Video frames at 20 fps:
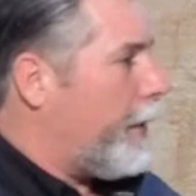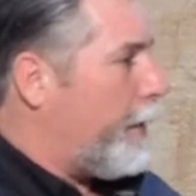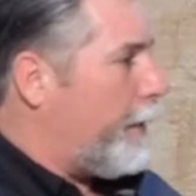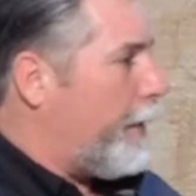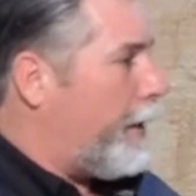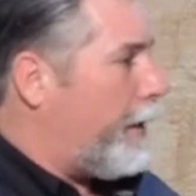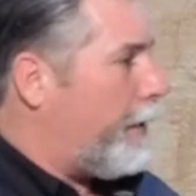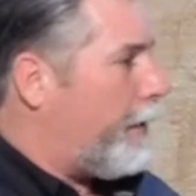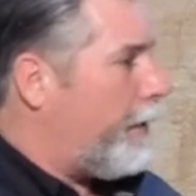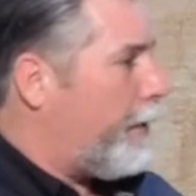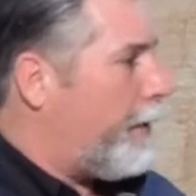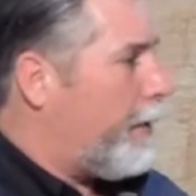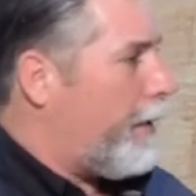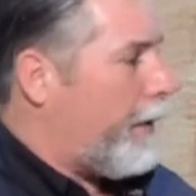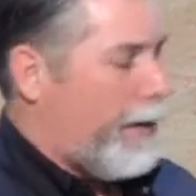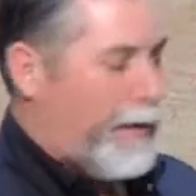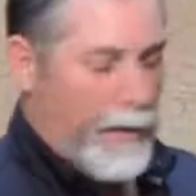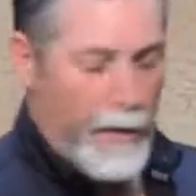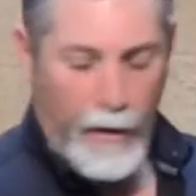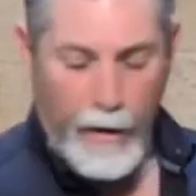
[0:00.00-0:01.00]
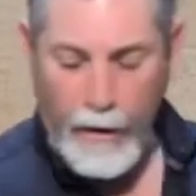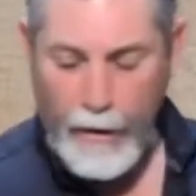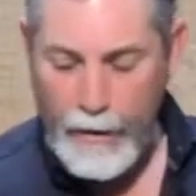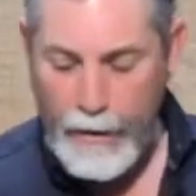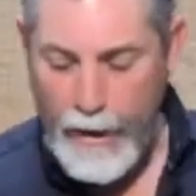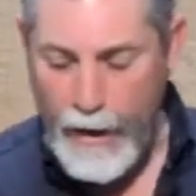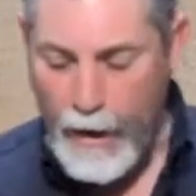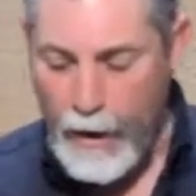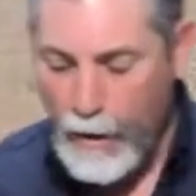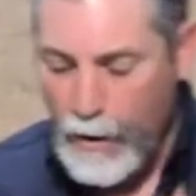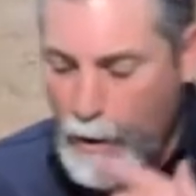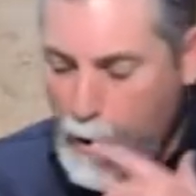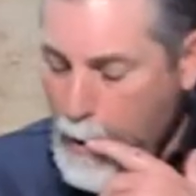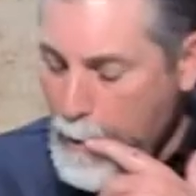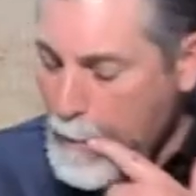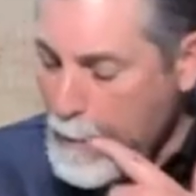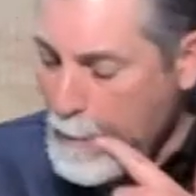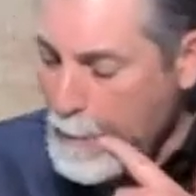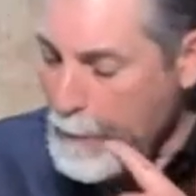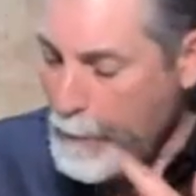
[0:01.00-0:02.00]
Amen? Now,
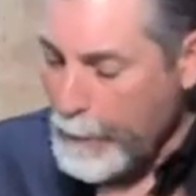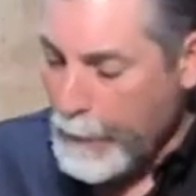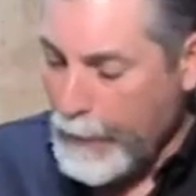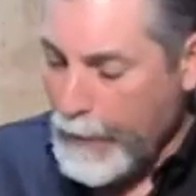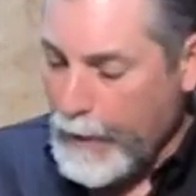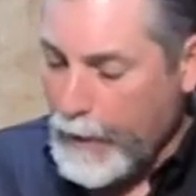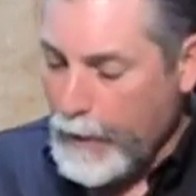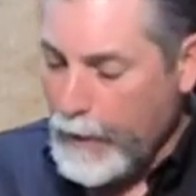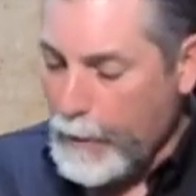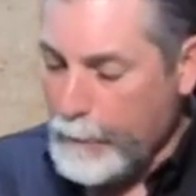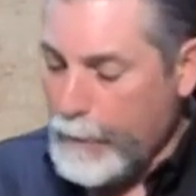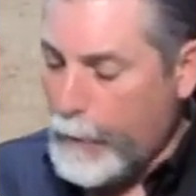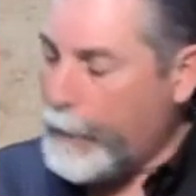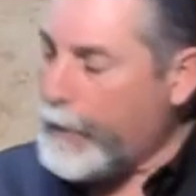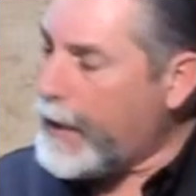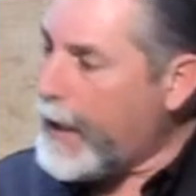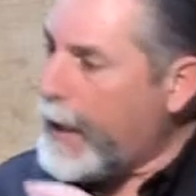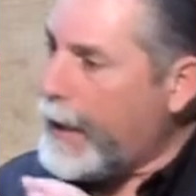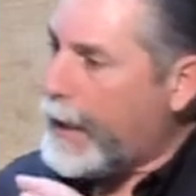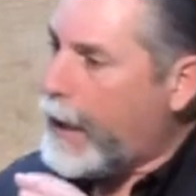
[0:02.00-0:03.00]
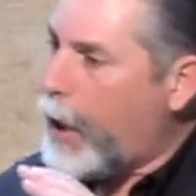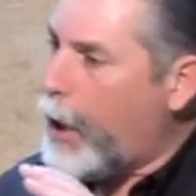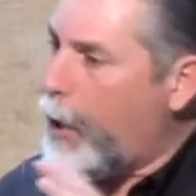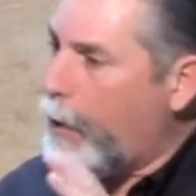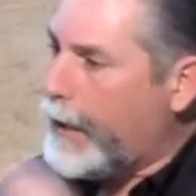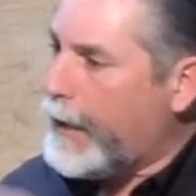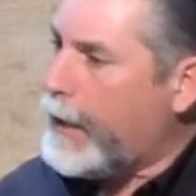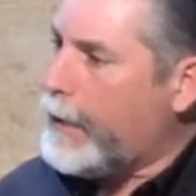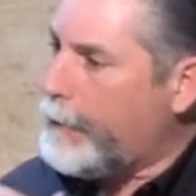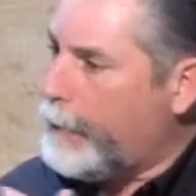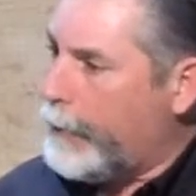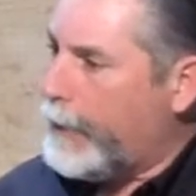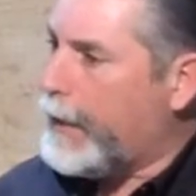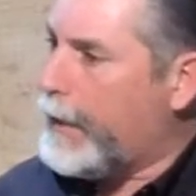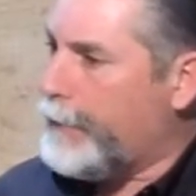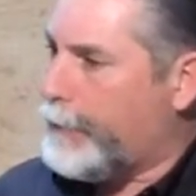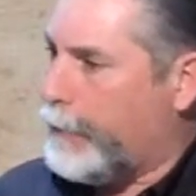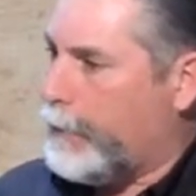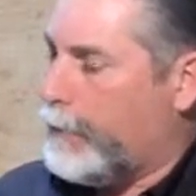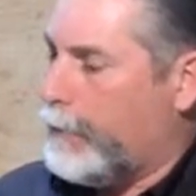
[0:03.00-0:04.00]
but we got to call evil
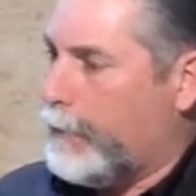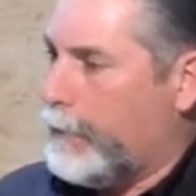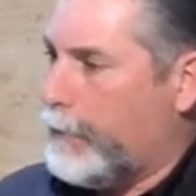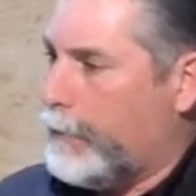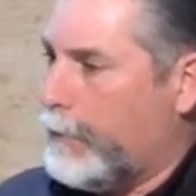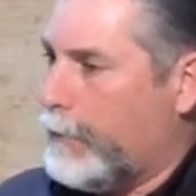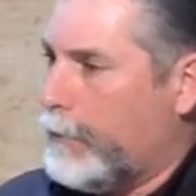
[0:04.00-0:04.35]
evil.